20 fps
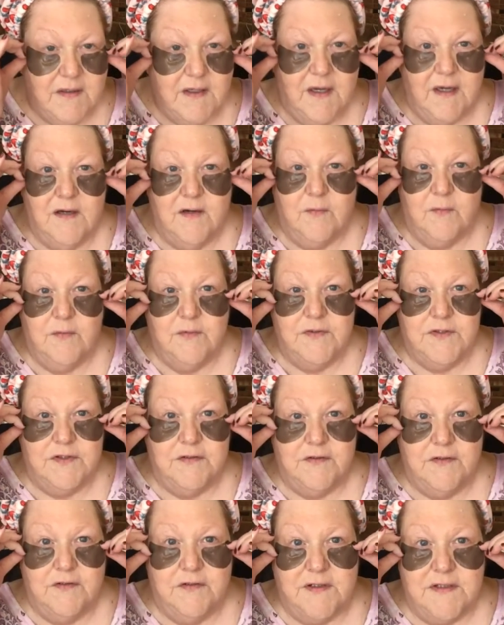I don't want to,
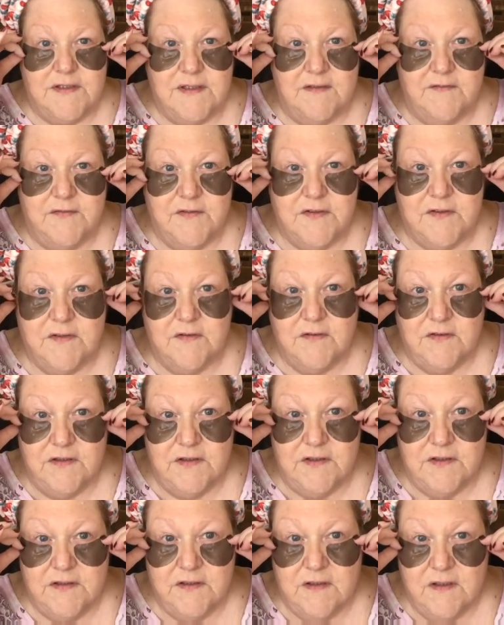though, because they feel so
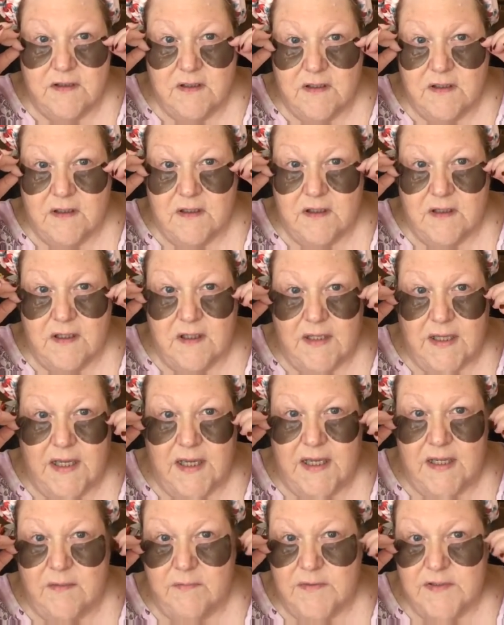good.
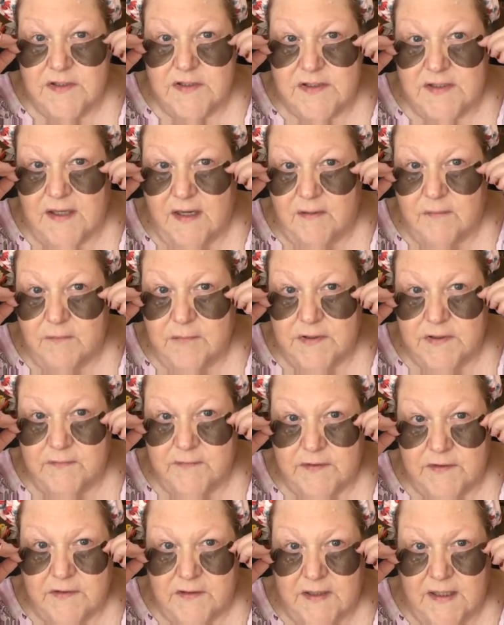And we just got rid of a
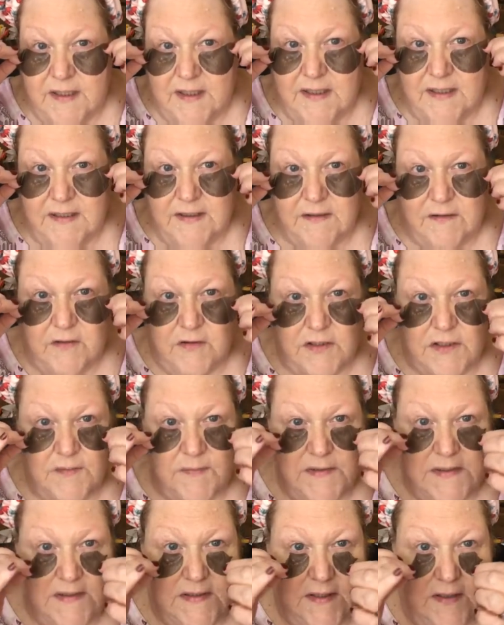lot of
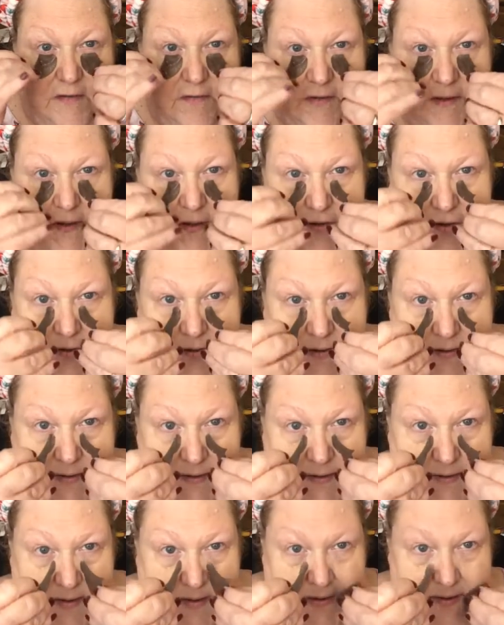Christmas decorations
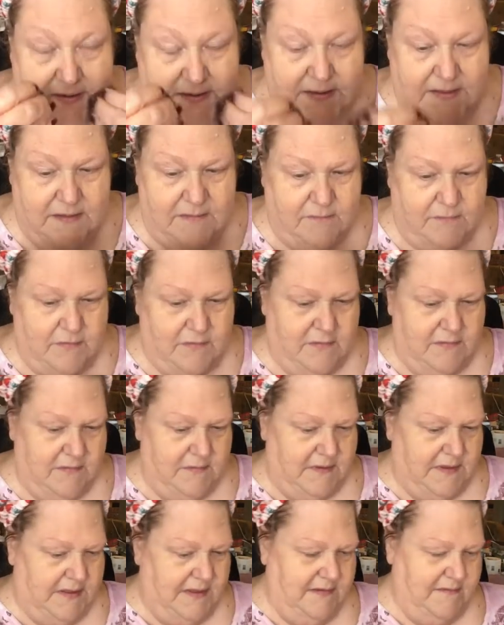and things that were,
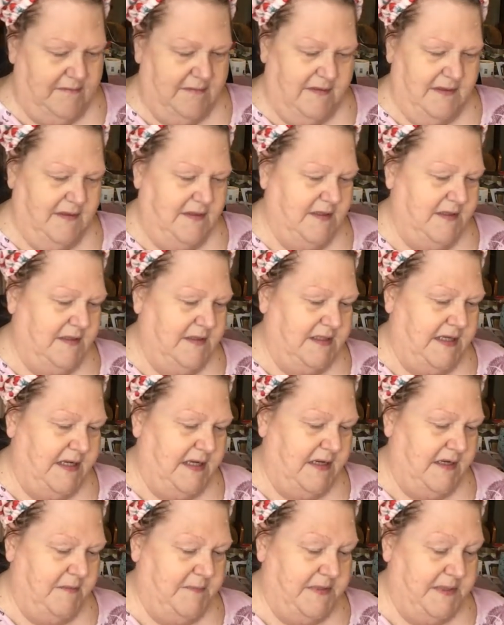like,
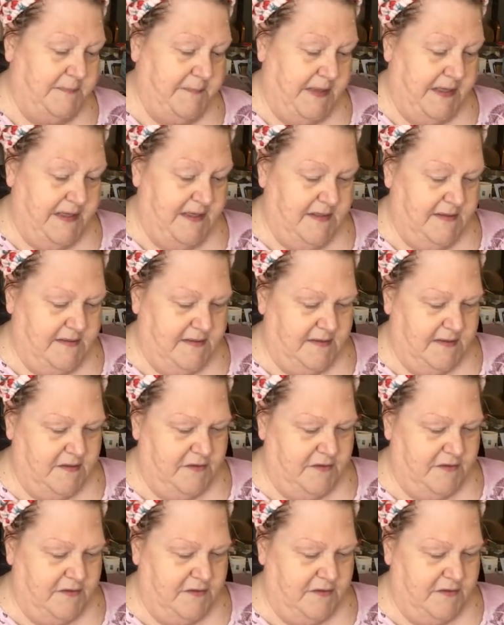taking up space.